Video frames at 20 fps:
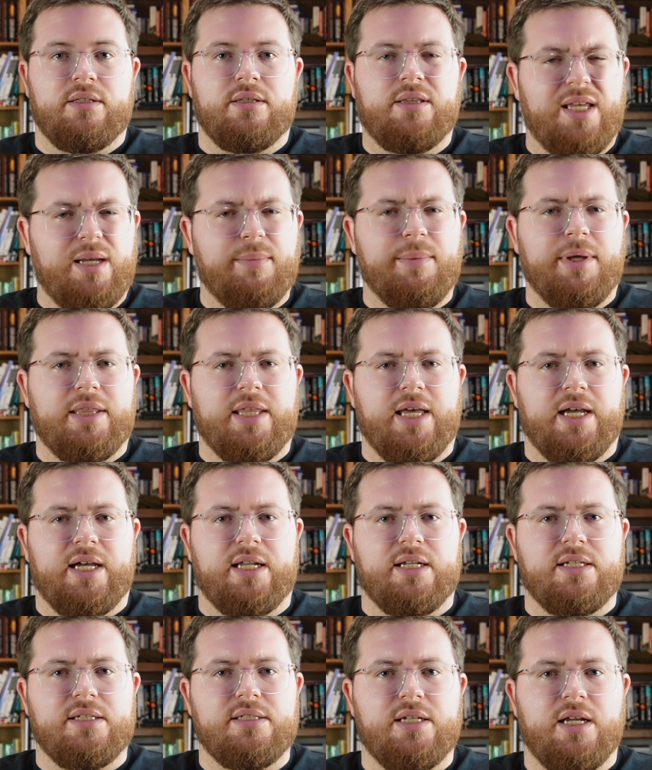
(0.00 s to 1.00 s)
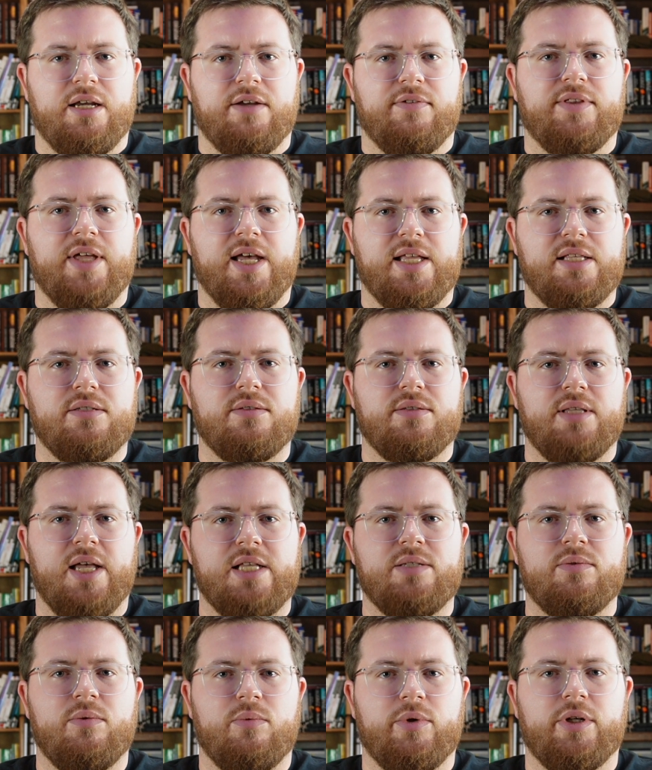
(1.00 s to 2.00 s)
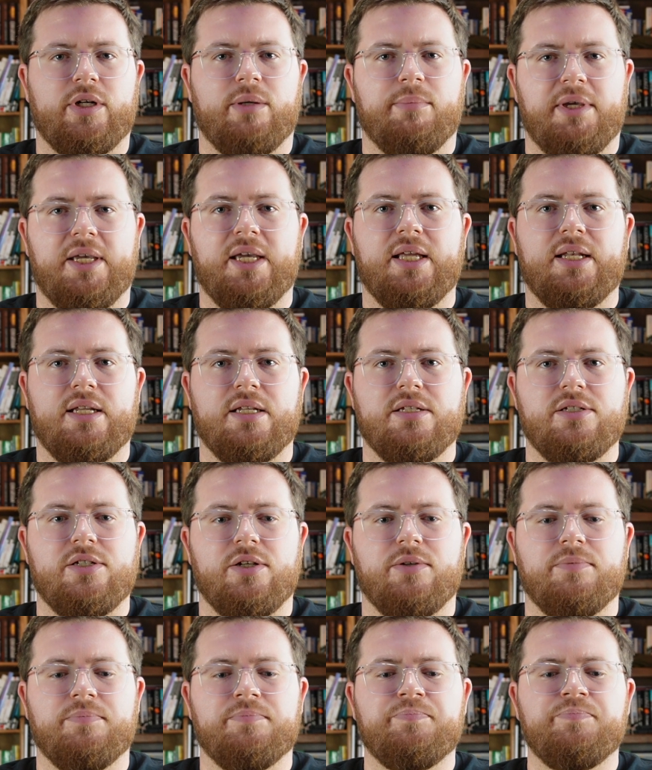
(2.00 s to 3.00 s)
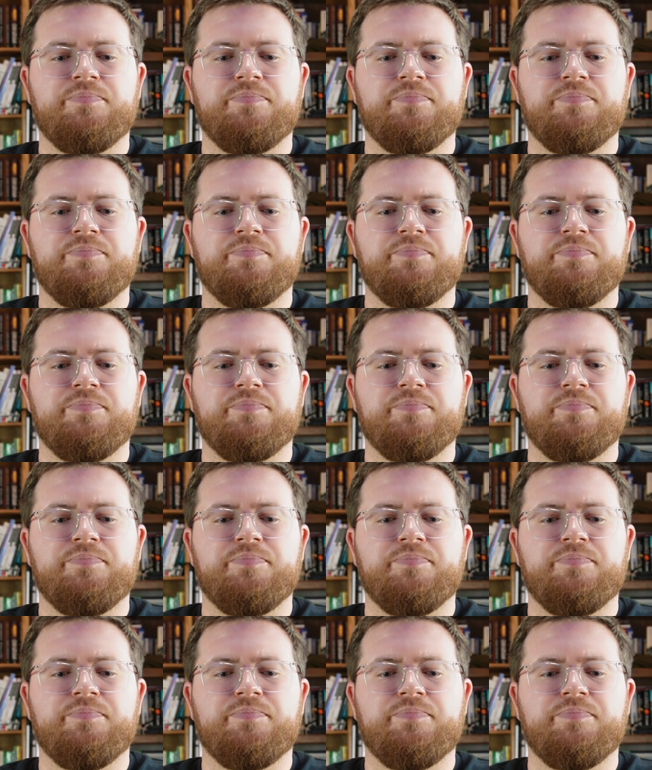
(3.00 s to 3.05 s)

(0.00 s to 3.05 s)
Think about that kind of stuff. That's what we're going to be getting into.